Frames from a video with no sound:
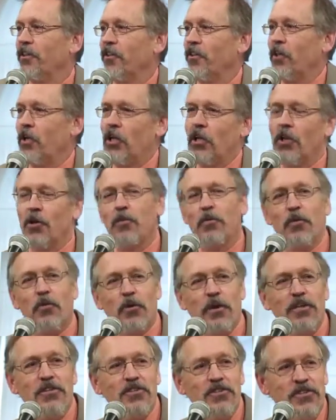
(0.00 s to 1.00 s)
The Little
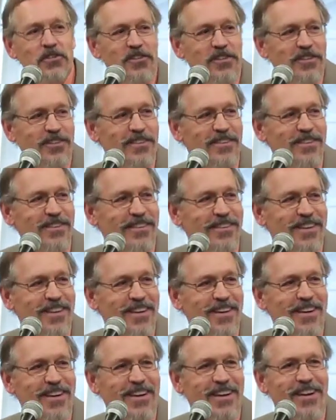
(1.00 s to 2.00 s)
Prince,
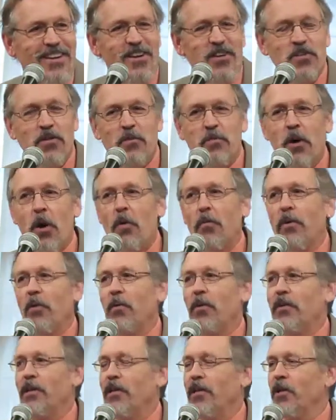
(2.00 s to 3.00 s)
there's a
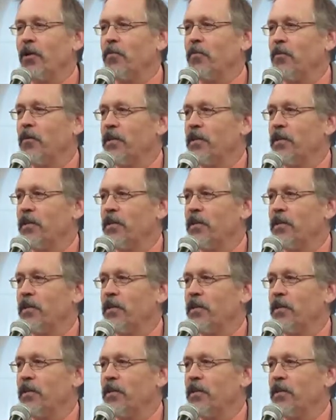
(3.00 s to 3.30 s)
moment when the little